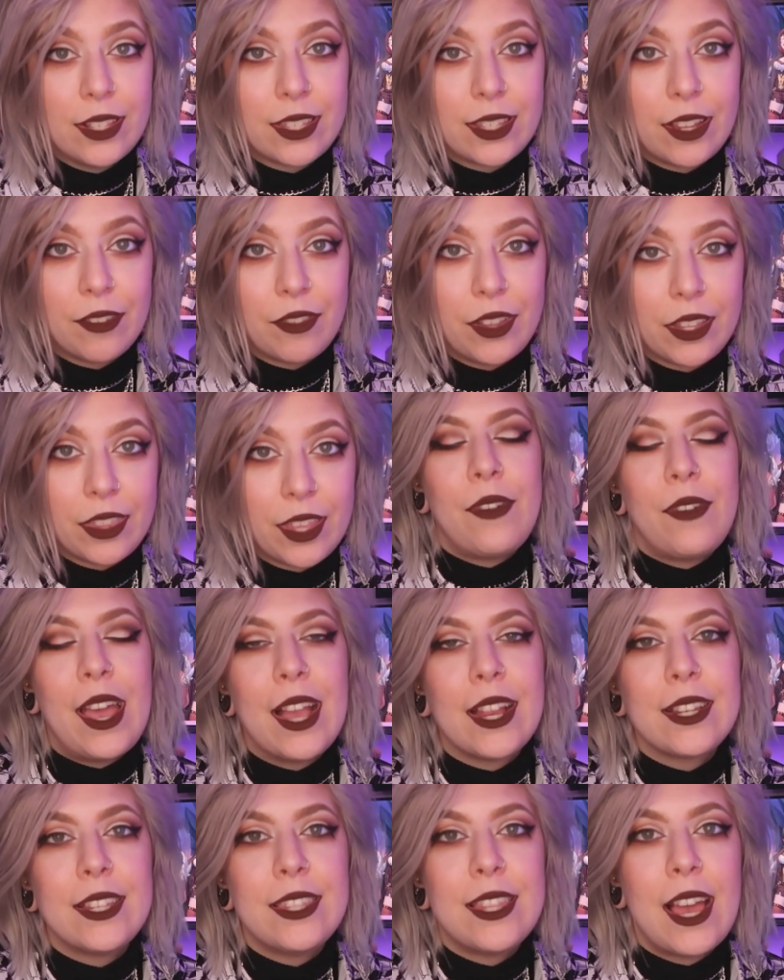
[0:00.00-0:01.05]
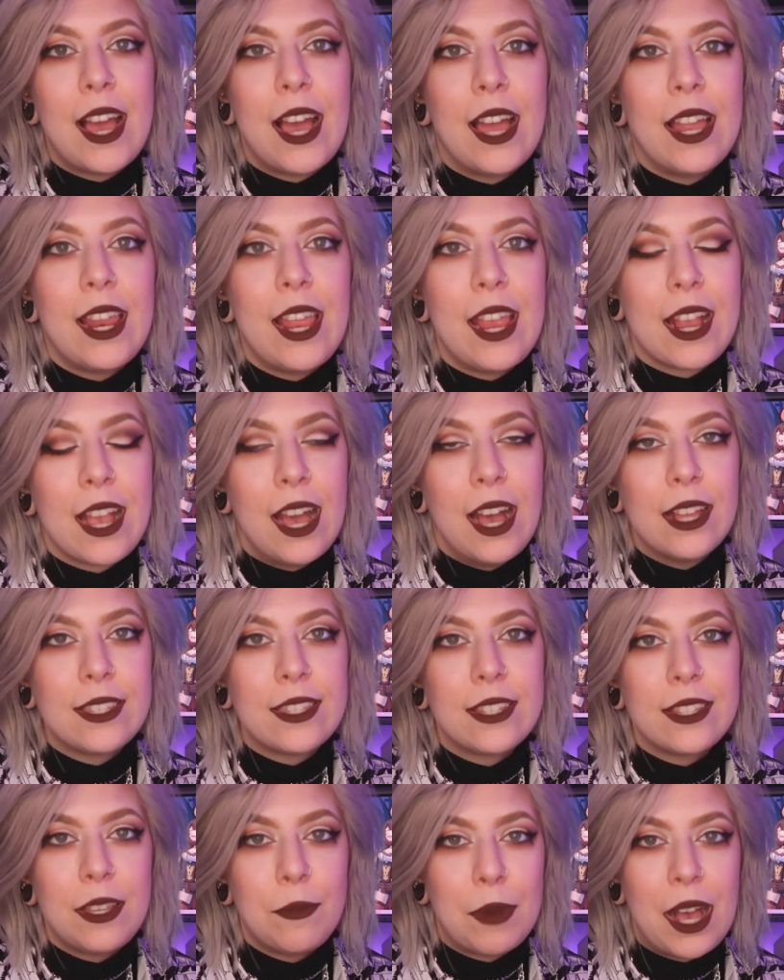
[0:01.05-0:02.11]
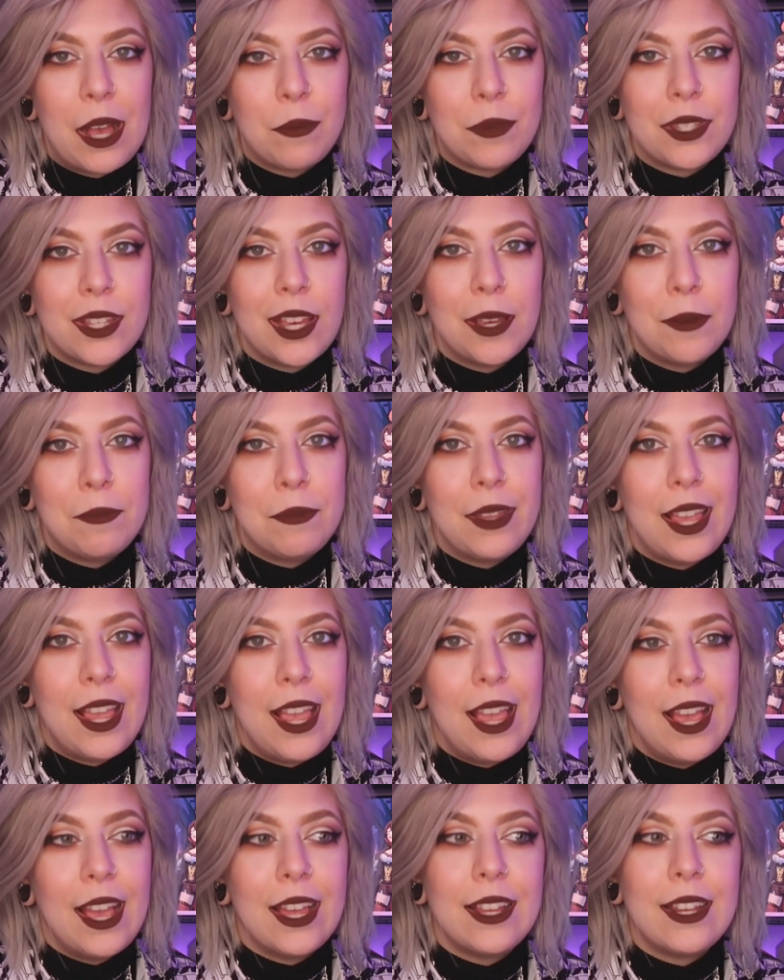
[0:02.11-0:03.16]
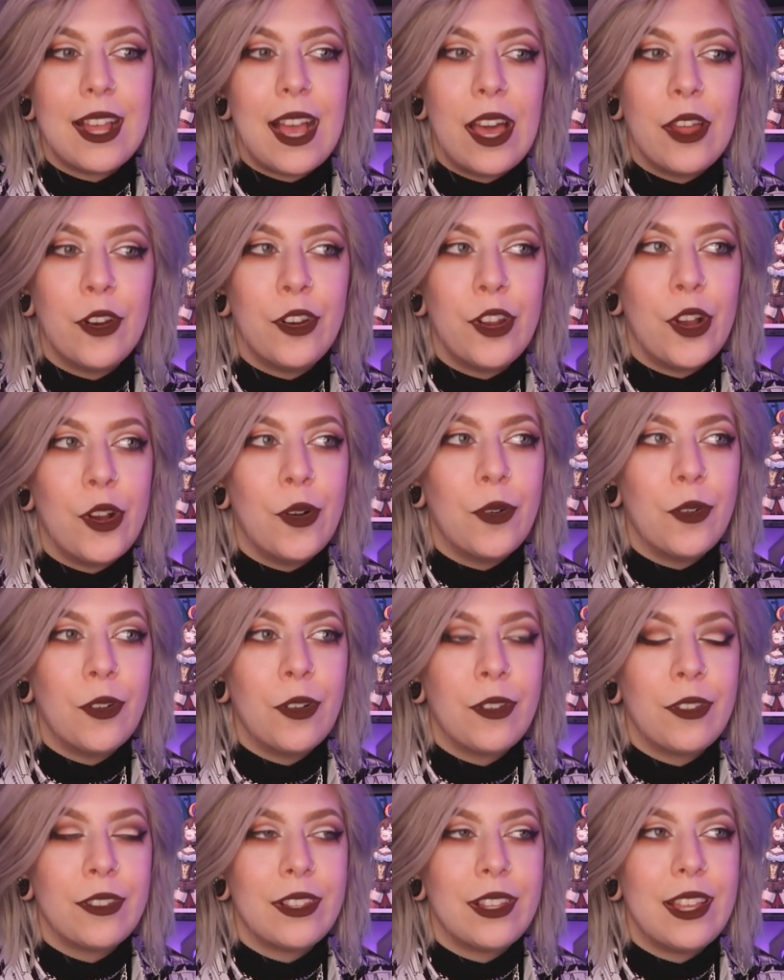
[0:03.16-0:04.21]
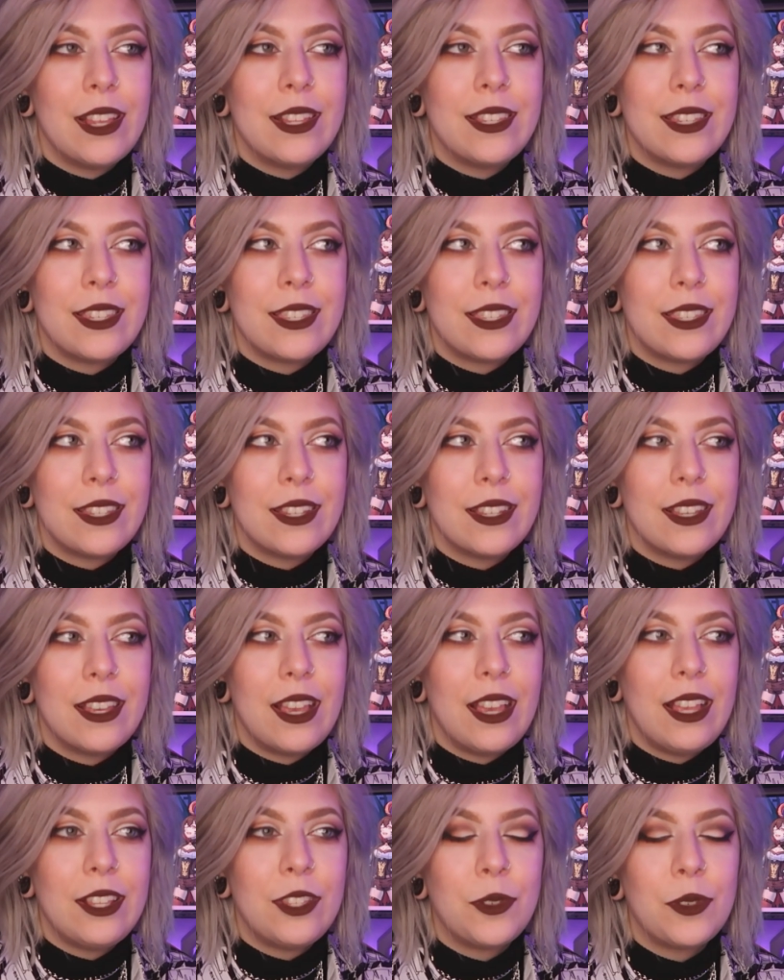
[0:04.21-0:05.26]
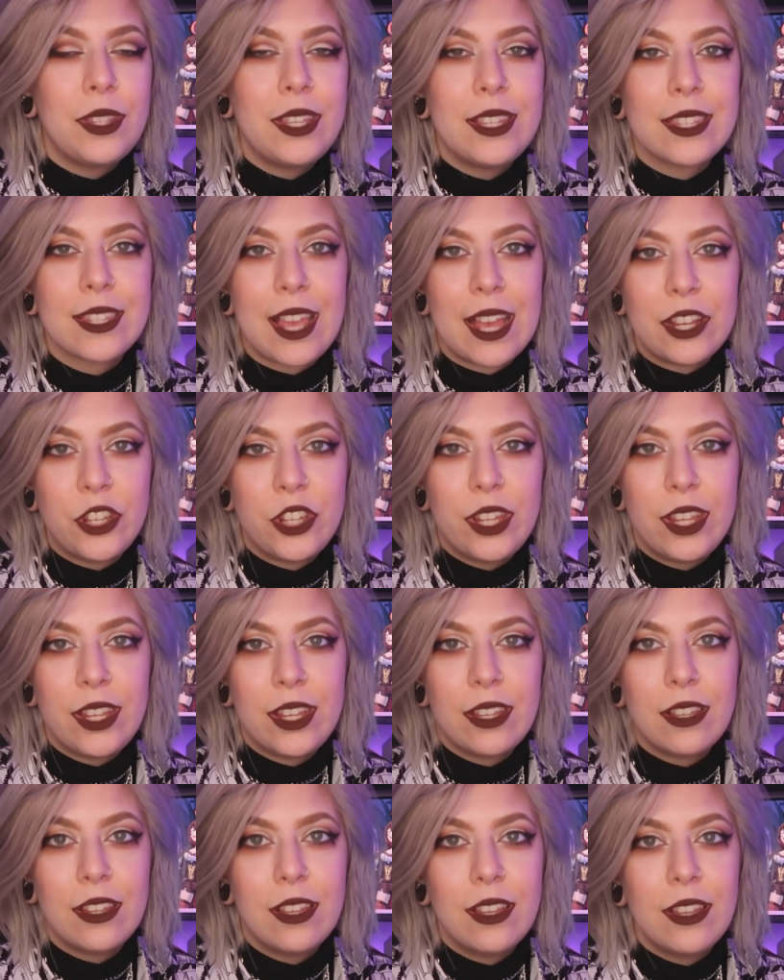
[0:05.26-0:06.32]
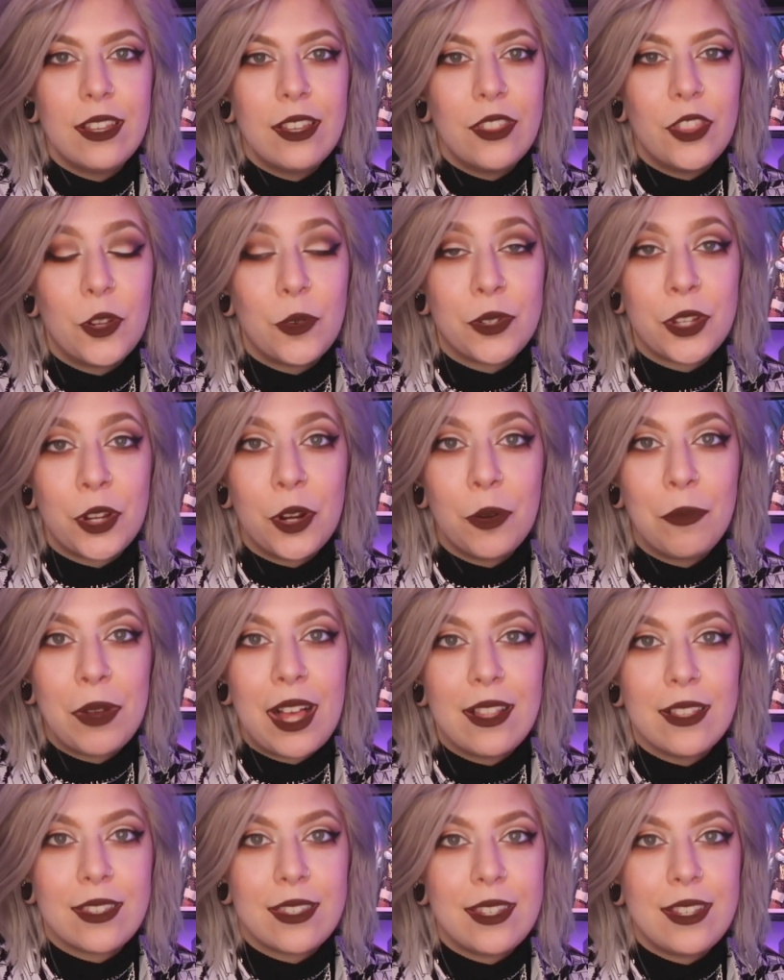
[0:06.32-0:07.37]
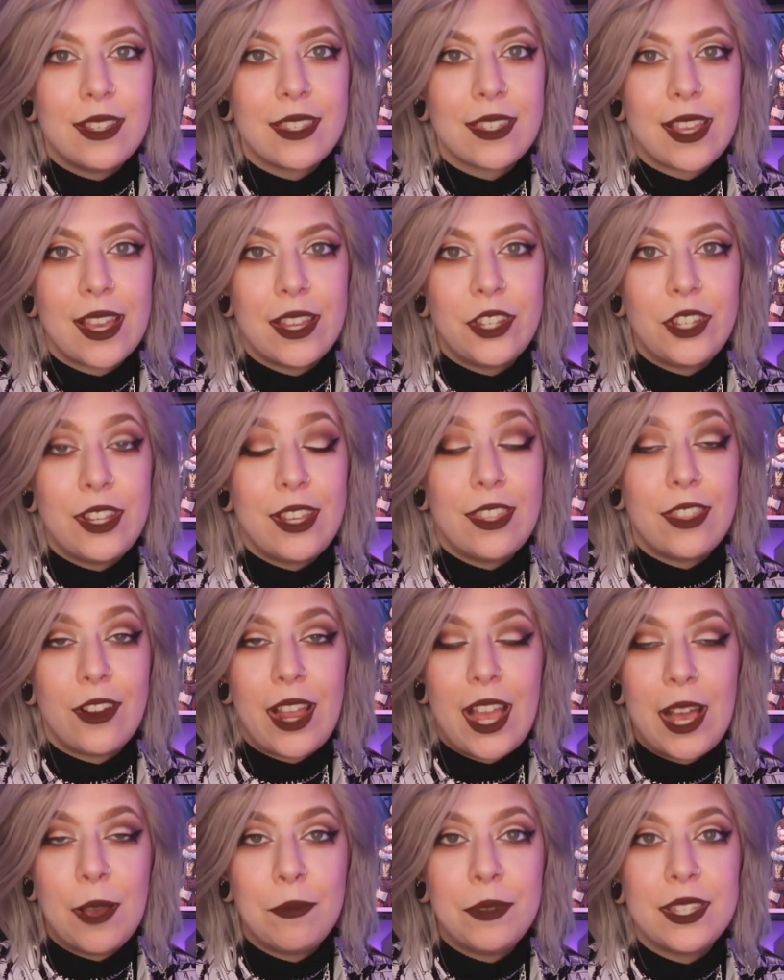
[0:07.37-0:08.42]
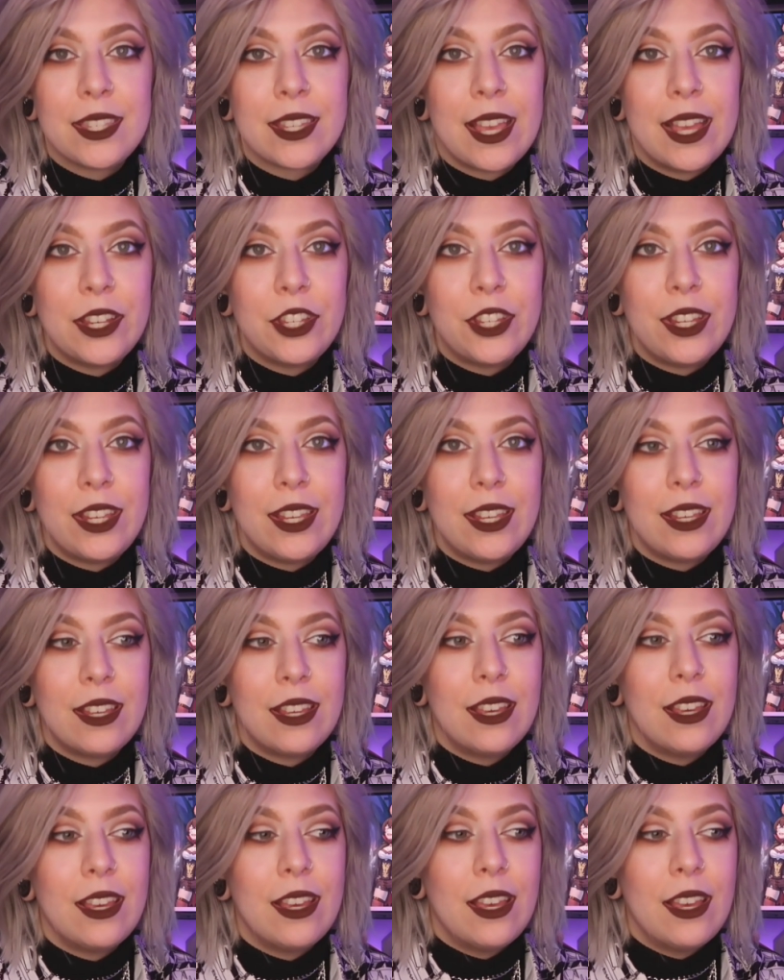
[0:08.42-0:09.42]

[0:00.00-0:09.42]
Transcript: and stuff like that. The fact that it constantly pops up and I don't know, it's really sketchy. Their return policy is sketchy, their app is sketchy.